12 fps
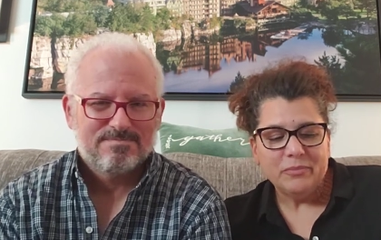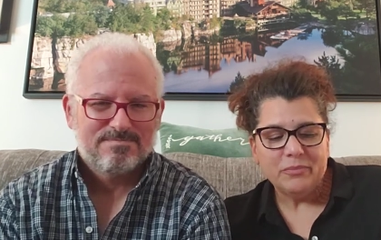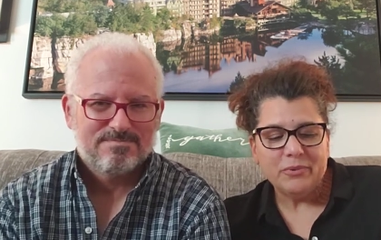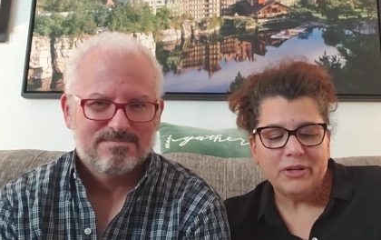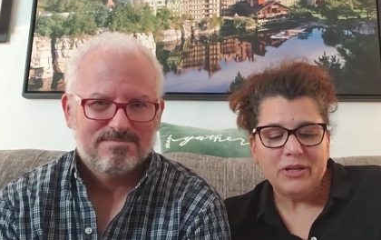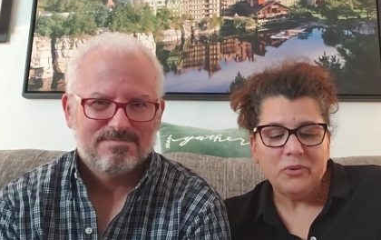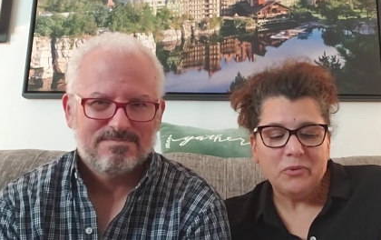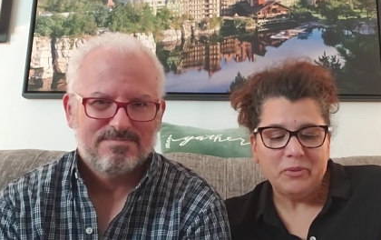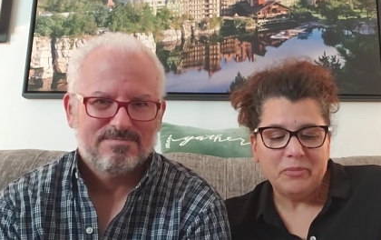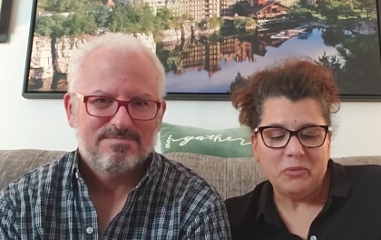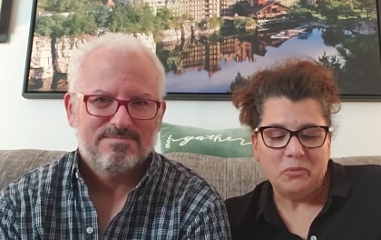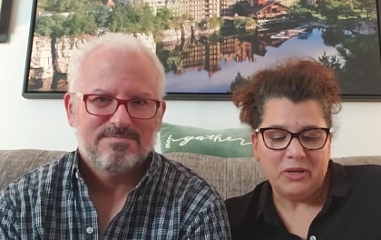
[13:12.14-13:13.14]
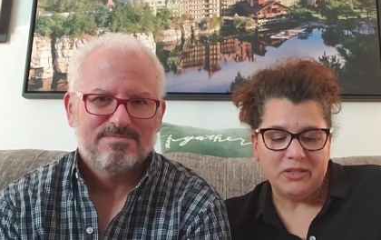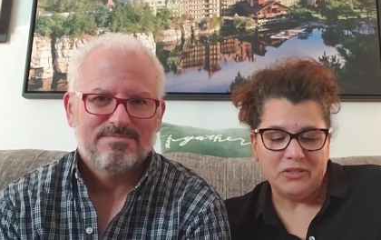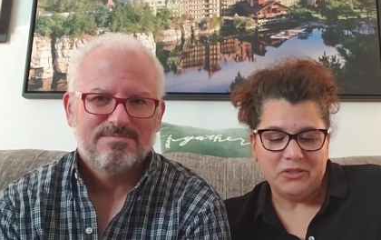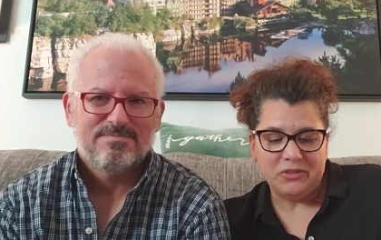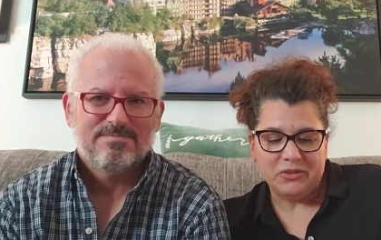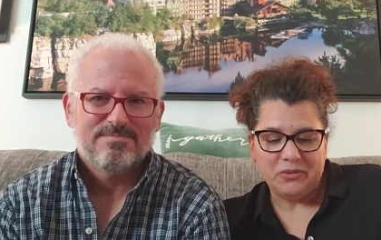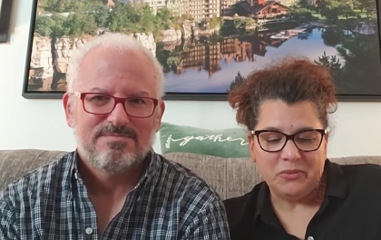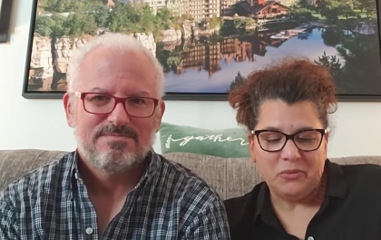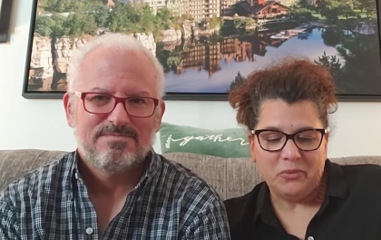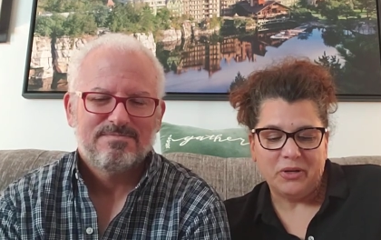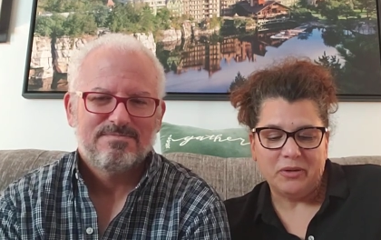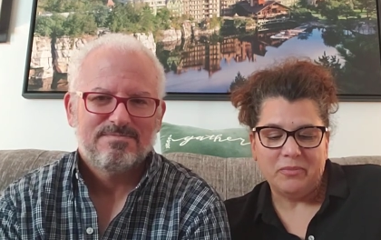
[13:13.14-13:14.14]
Speaker 1: Pretty women wonder
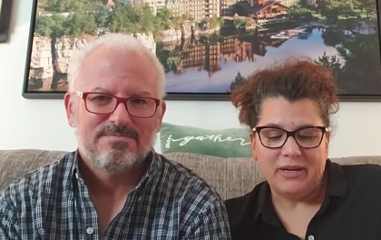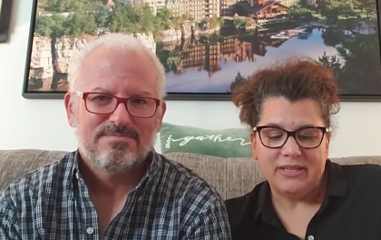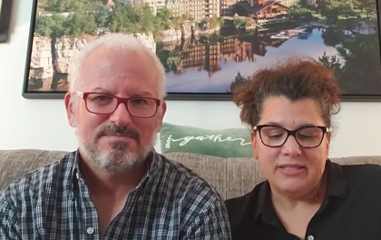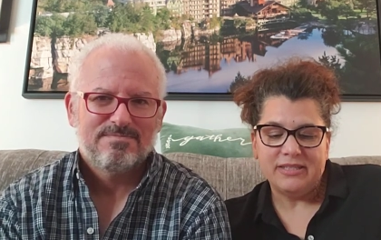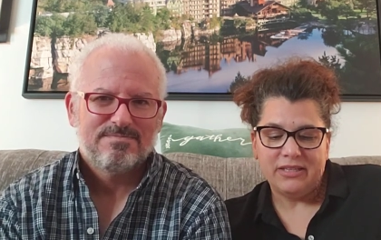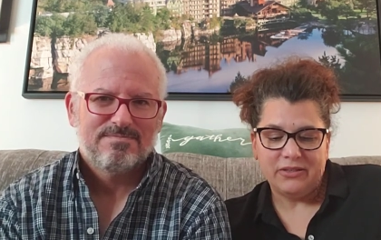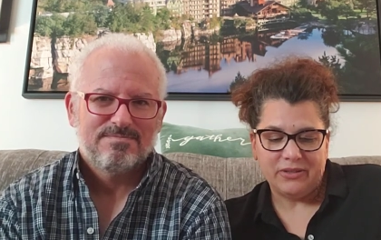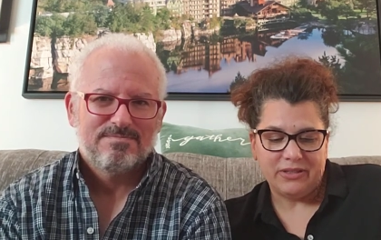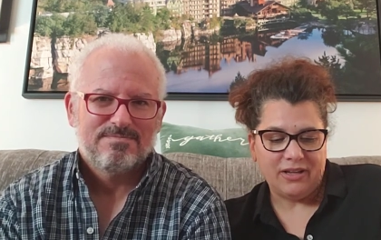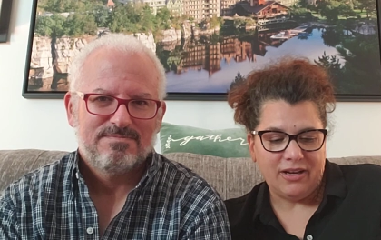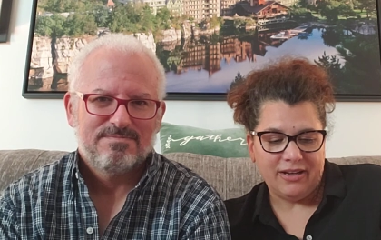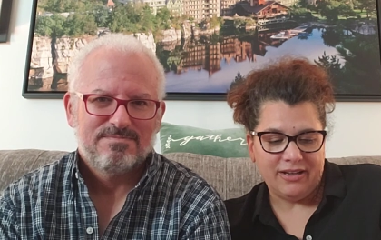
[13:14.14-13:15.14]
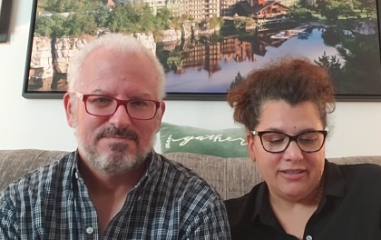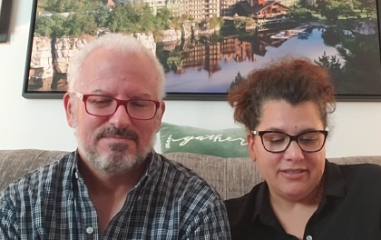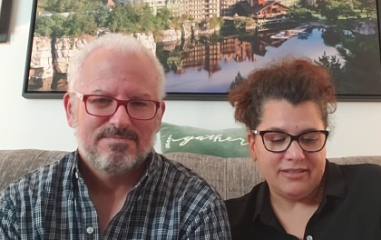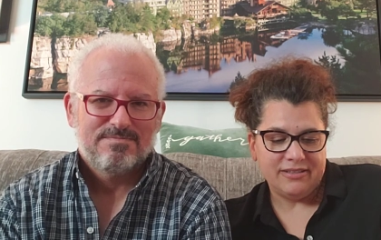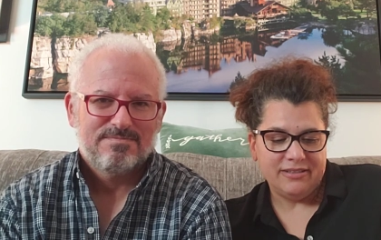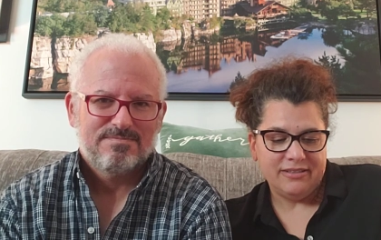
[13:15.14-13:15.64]
where my secret lies.